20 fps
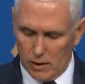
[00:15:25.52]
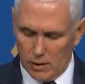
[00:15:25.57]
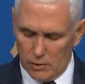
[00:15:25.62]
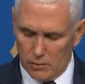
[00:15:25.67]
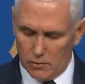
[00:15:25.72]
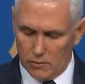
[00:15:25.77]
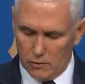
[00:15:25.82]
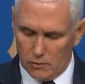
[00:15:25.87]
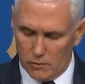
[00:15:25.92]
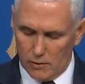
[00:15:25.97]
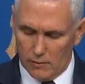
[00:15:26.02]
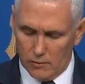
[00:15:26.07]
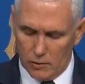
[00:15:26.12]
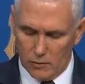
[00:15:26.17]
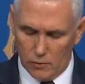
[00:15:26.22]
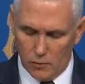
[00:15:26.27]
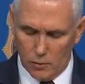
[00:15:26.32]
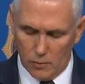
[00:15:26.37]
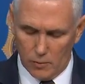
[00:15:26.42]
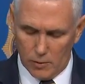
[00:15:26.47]

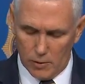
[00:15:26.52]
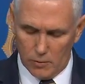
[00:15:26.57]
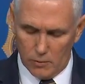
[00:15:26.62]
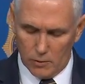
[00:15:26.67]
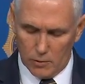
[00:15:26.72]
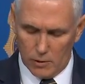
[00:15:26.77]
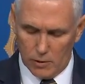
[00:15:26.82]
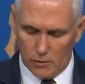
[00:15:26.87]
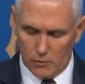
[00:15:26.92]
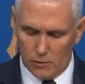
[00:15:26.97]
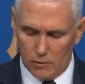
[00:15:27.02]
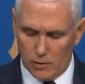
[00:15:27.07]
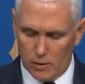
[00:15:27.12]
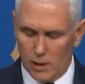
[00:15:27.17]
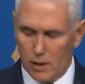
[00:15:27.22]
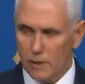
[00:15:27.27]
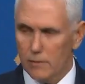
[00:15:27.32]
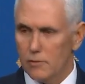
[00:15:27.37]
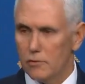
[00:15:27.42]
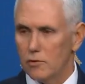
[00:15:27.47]
174 people lost their
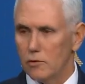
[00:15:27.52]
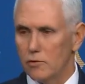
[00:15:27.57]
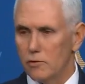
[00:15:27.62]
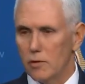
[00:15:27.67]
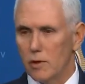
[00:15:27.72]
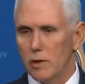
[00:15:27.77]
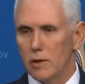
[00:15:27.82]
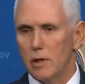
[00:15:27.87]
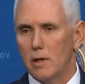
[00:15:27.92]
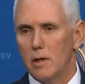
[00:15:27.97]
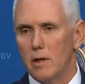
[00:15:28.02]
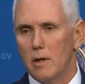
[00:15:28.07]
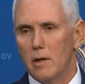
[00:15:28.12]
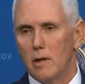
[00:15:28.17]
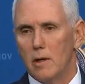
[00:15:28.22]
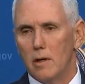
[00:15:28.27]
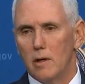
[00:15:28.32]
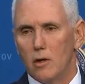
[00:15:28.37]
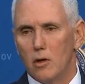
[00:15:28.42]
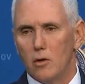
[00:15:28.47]
lives to drug
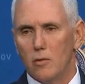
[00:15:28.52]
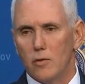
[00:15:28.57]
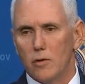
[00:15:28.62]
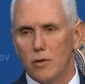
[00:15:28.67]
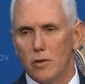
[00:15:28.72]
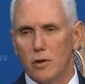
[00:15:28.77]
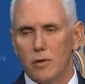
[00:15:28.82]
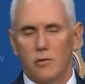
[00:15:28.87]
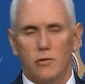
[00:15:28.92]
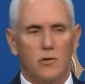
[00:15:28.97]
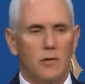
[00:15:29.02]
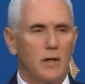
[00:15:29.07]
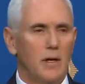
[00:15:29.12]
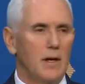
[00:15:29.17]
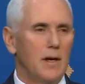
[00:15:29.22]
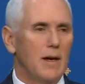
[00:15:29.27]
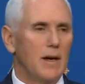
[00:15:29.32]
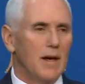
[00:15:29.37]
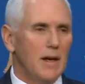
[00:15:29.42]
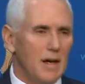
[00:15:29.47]
overdose
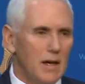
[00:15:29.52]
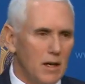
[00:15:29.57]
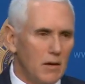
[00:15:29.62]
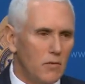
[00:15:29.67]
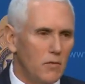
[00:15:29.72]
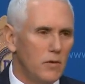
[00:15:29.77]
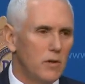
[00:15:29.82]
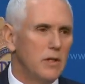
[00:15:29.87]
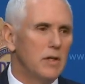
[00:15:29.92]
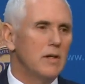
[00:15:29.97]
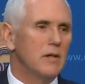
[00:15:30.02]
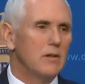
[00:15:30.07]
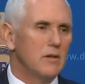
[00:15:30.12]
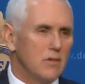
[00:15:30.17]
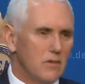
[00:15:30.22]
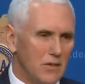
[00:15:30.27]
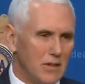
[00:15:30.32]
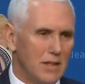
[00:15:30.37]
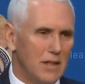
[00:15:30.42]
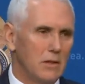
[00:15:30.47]
every
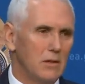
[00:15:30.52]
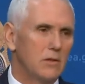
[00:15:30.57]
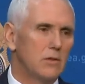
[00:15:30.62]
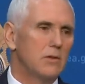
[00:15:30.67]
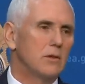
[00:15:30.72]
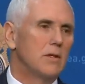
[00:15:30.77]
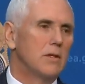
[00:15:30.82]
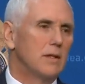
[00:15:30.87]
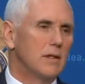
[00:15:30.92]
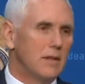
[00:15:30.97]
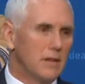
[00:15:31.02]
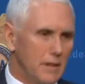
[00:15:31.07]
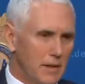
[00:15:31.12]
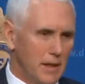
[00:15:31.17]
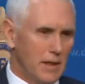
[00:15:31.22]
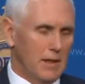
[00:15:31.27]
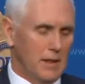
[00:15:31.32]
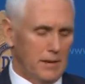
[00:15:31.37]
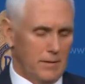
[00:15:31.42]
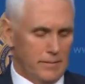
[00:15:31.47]
single
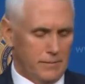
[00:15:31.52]
day.